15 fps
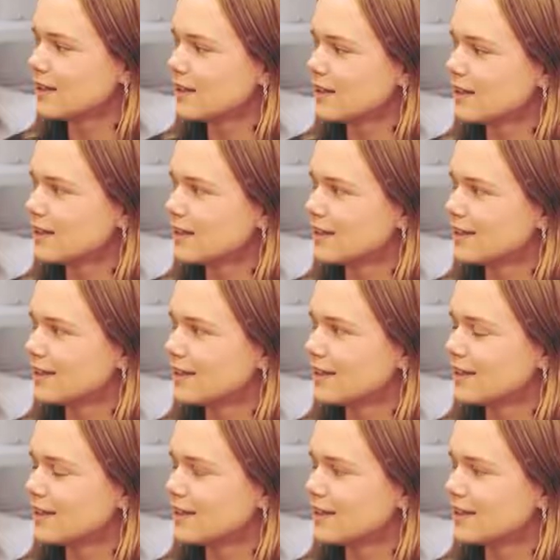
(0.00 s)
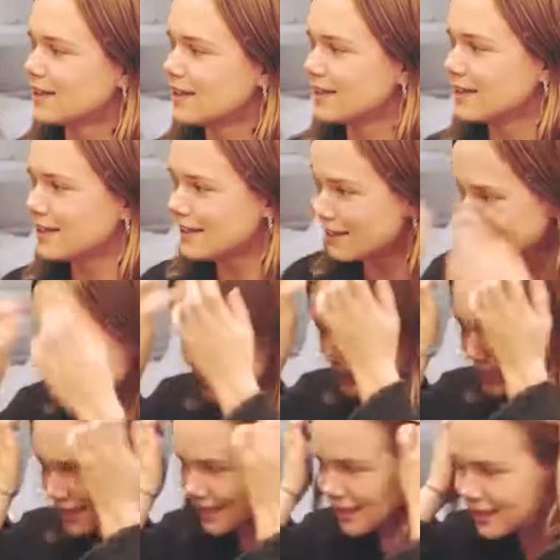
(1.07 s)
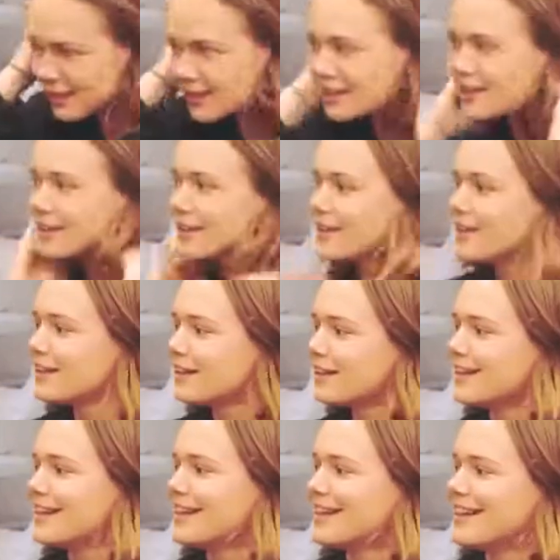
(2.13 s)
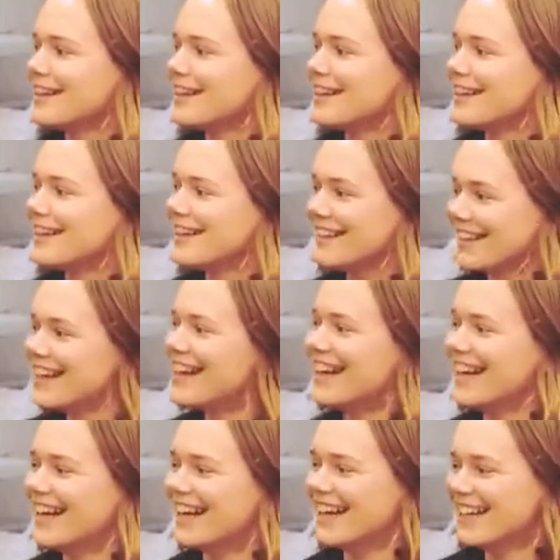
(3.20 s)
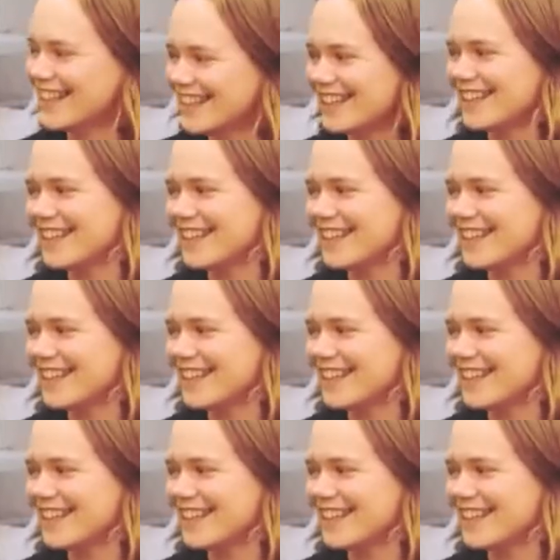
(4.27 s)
The person shown says nothing.